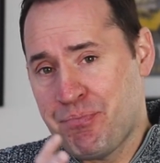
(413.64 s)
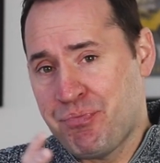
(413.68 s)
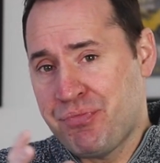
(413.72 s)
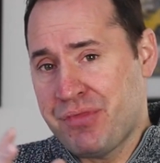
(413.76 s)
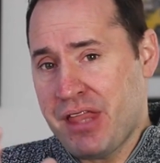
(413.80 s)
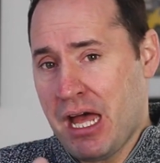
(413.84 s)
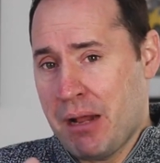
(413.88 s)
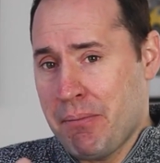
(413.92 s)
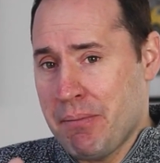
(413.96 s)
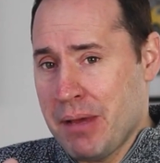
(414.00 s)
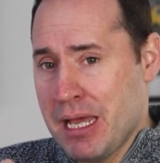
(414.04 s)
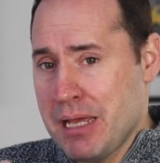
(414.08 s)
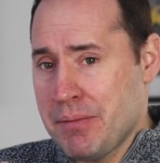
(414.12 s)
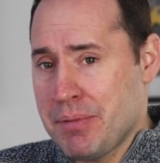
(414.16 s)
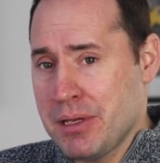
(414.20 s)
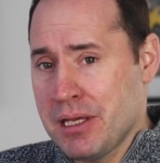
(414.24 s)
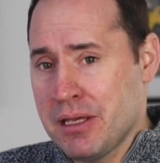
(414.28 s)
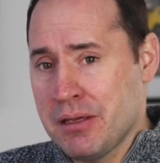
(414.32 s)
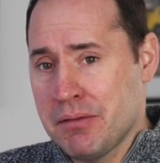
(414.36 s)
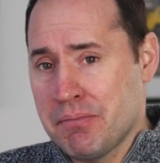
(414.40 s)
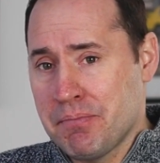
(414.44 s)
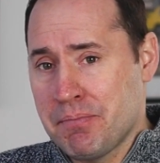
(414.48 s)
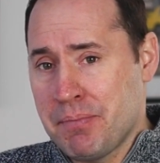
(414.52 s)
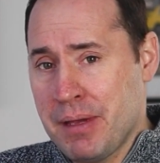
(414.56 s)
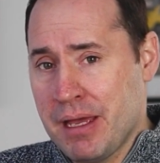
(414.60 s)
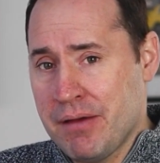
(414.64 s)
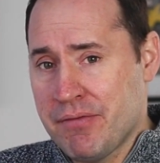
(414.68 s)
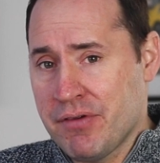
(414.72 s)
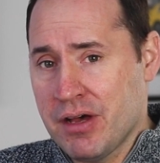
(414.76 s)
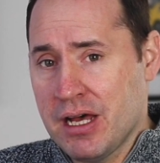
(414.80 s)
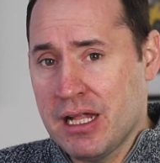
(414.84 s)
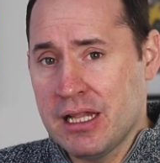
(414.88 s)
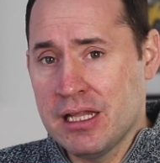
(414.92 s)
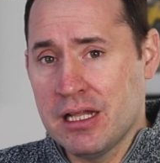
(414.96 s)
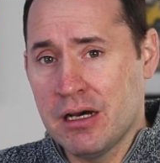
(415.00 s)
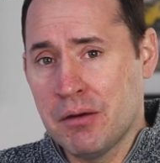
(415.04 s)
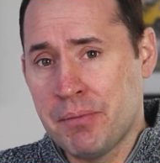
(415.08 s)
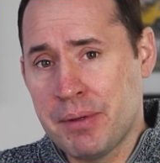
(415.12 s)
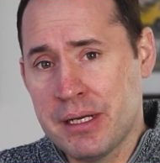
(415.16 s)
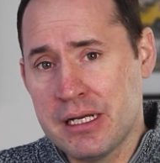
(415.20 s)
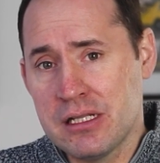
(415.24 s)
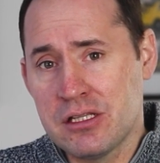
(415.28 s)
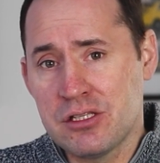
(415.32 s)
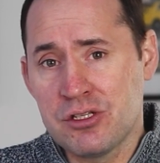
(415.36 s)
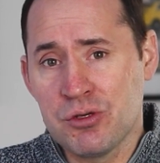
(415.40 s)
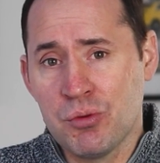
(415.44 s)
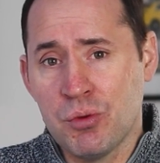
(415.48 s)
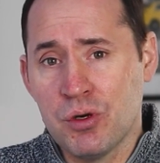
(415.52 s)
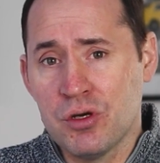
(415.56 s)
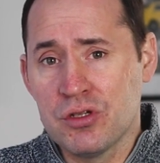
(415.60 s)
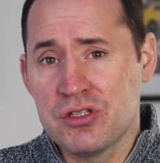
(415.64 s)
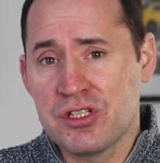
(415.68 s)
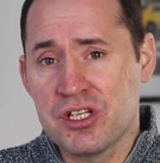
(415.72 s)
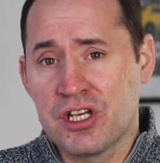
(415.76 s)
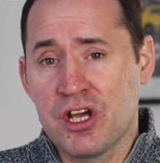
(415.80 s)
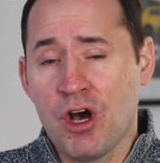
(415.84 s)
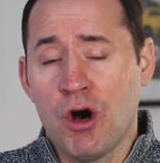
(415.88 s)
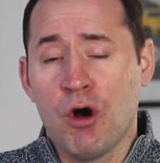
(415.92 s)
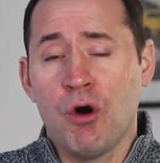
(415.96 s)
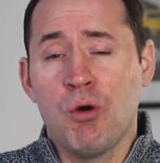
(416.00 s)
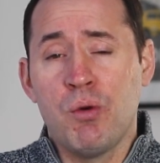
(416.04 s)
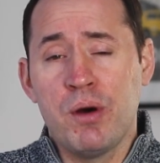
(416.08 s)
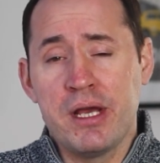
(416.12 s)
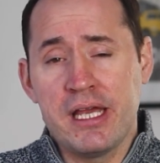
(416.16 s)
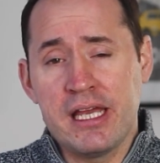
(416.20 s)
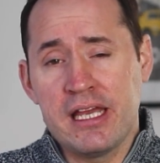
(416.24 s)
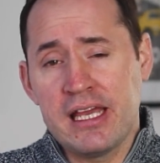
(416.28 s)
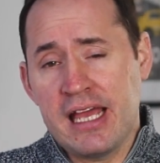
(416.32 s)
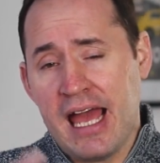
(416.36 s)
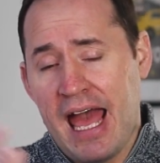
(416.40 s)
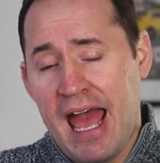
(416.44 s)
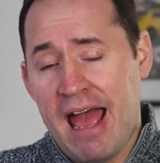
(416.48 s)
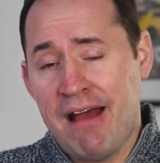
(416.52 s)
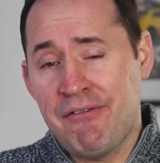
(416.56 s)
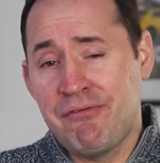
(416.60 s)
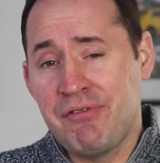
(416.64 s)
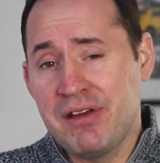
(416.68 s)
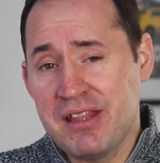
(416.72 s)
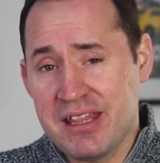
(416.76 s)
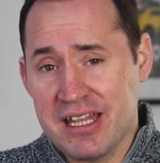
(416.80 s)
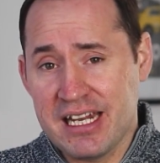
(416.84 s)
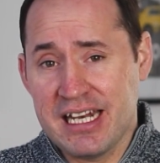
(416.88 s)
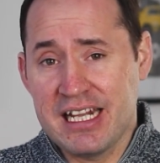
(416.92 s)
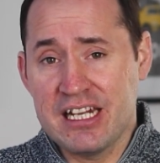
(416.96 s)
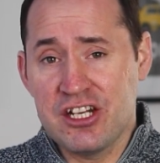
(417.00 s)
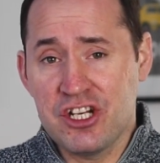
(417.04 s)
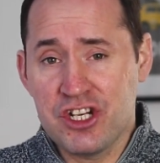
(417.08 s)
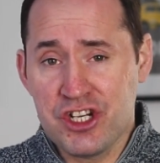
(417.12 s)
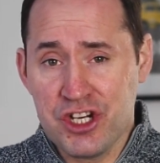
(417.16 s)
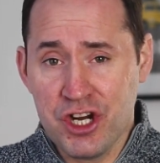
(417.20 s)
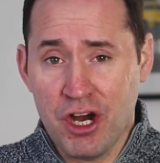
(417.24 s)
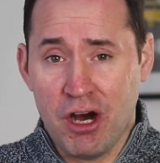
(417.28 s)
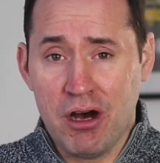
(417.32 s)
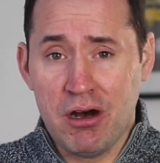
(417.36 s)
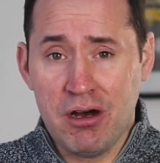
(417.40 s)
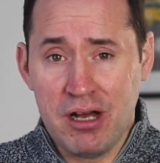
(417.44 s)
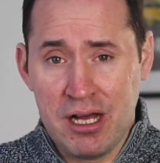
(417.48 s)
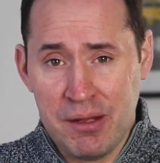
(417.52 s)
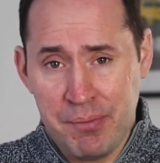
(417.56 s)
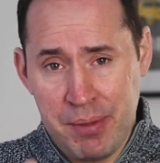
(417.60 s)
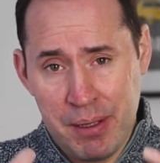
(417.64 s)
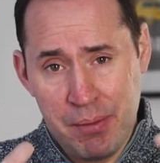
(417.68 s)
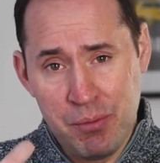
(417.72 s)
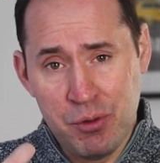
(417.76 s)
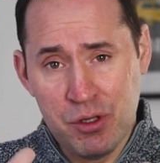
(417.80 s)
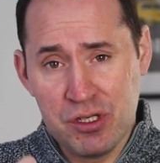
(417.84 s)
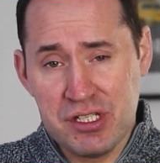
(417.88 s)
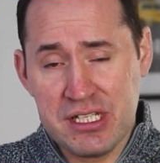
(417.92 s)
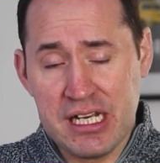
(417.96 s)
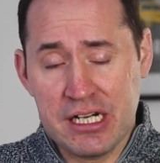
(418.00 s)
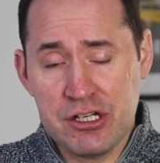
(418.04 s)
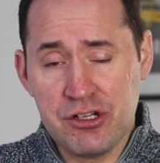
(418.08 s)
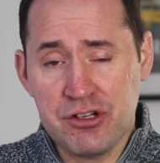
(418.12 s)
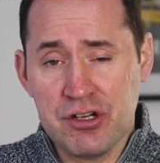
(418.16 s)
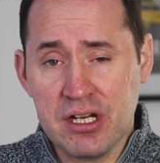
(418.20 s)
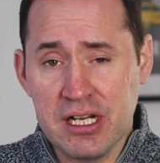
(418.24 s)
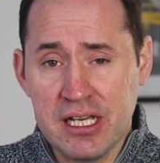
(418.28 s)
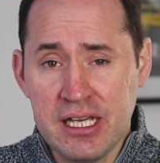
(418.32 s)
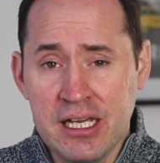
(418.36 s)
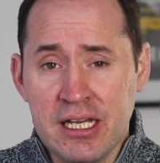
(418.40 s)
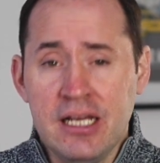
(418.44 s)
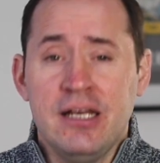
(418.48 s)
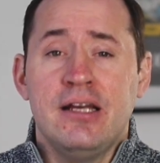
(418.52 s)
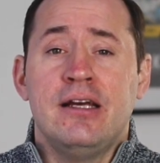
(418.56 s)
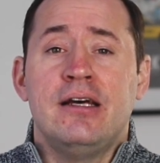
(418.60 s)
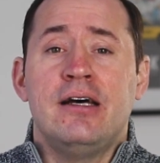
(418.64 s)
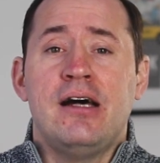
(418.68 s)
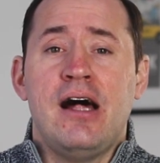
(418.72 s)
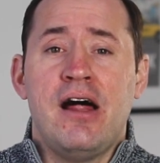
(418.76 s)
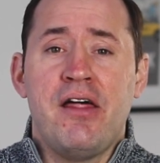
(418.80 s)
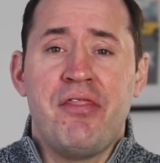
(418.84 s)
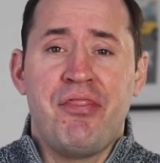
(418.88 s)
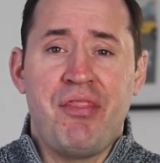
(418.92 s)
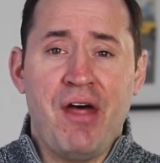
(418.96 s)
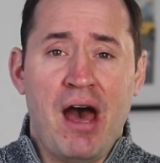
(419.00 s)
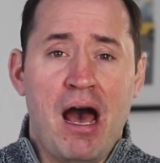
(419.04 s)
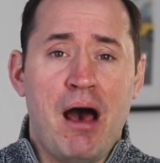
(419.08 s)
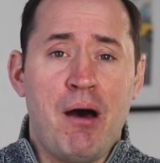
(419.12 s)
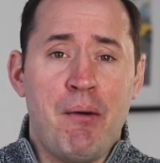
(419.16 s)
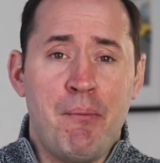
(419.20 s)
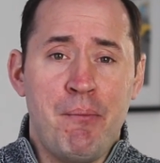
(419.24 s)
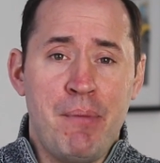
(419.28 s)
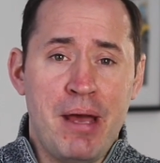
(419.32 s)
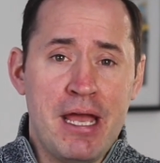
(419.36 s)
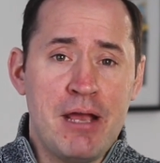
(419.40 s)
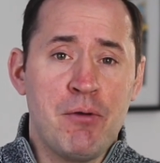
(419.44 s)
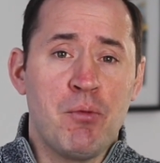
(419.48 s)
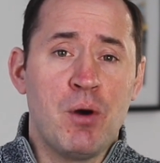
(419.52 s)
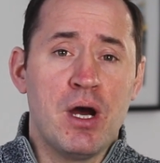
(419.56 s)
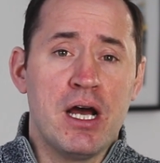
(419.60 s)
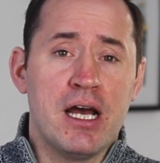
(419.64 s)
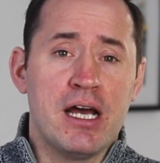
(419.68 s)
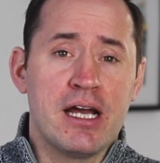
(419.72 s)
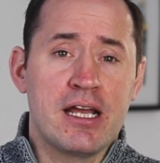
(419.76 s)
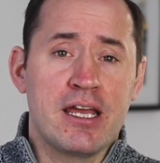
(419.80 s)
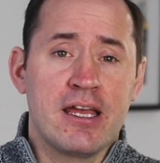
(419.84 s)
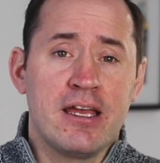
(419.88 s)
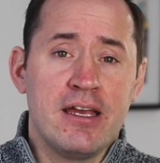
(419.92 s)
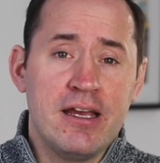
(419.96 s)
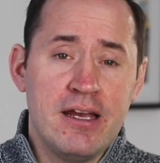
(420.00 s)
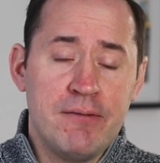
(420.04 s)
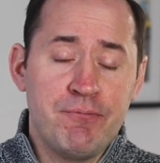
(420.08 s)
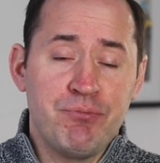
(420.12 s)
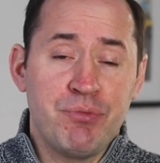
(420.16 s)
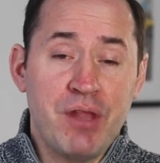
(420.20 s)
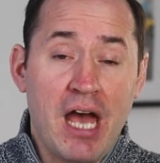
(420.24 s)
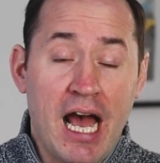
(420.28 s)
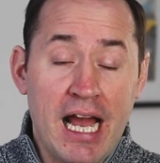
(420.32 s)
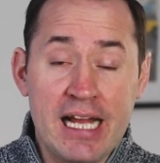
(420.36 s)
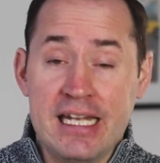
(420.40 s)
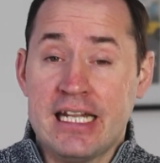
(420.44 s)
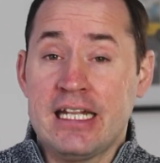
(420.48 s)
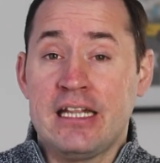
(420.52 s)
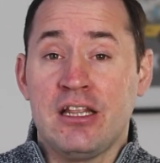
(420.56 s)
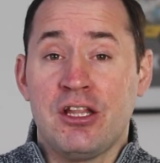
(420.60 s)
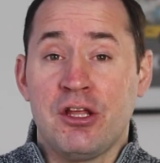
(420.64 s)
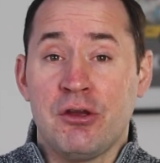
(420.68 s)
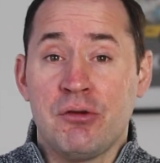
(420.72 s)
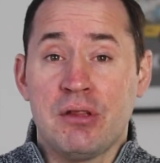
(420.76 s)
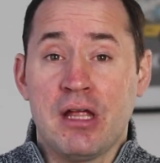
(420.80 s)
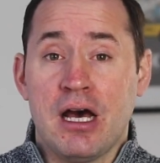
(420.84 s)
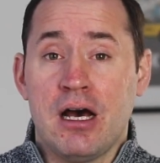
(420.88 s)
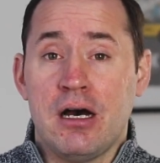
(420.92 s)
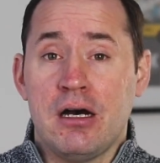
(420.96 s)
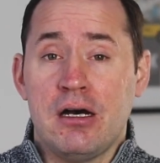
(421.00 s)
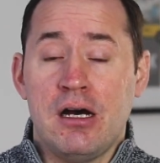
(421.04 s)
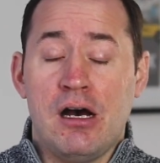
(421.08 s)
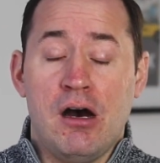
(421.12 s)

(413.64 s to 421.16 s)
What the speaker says: Then maybe pivot a little bit towards the goal where you can get everything in shot a bit more centrally. That may work. I didn't do that